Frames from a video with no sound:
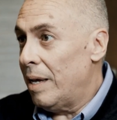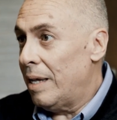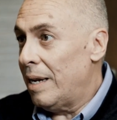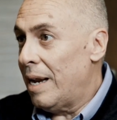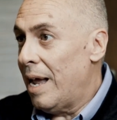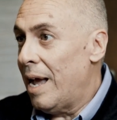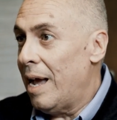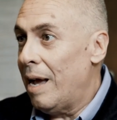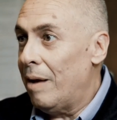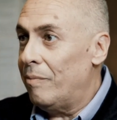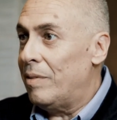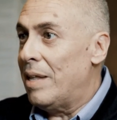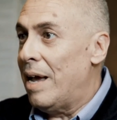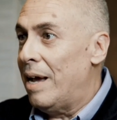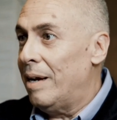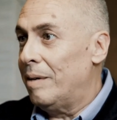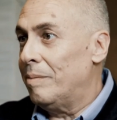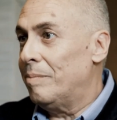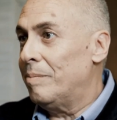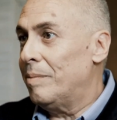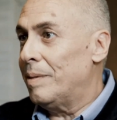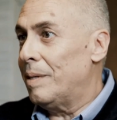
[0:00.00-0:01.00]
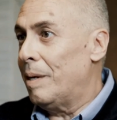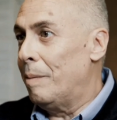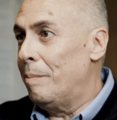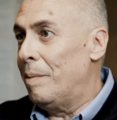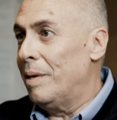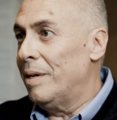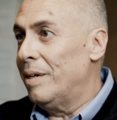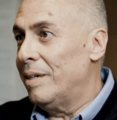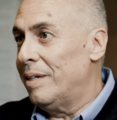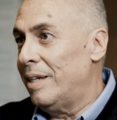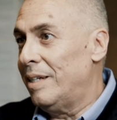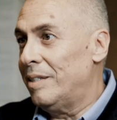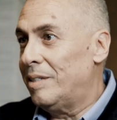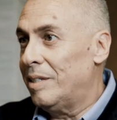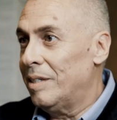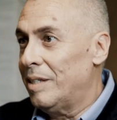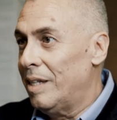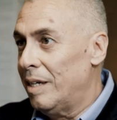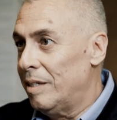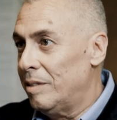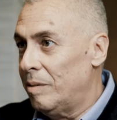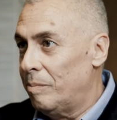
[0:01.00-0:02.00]
have that ability to
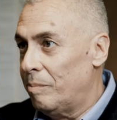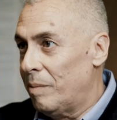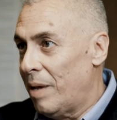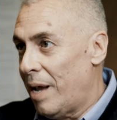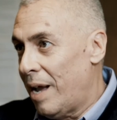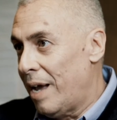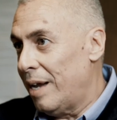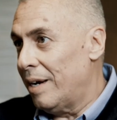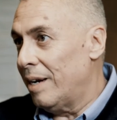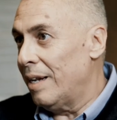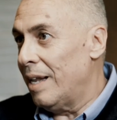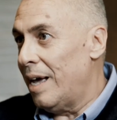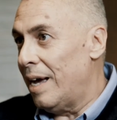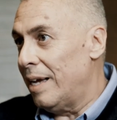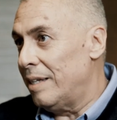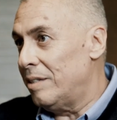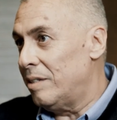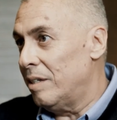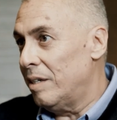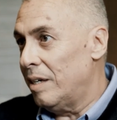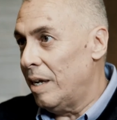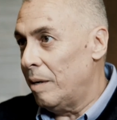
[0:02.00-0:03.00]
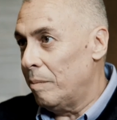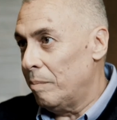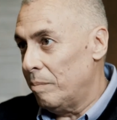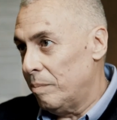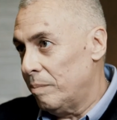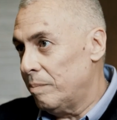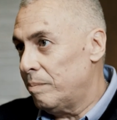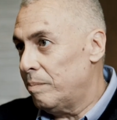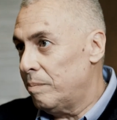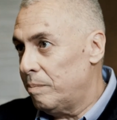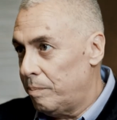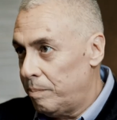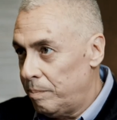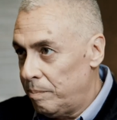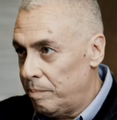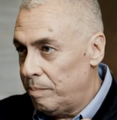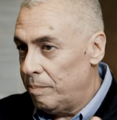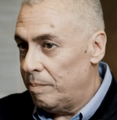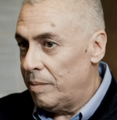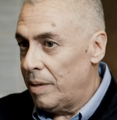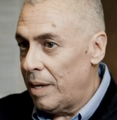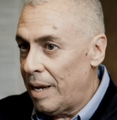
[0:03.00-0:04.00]
then analyze it
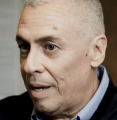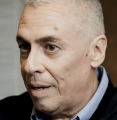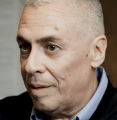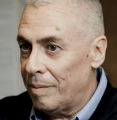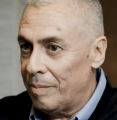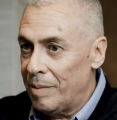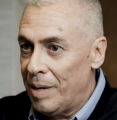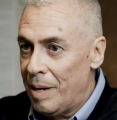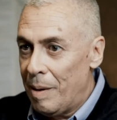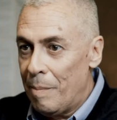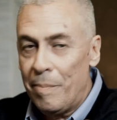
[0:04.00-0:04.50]
and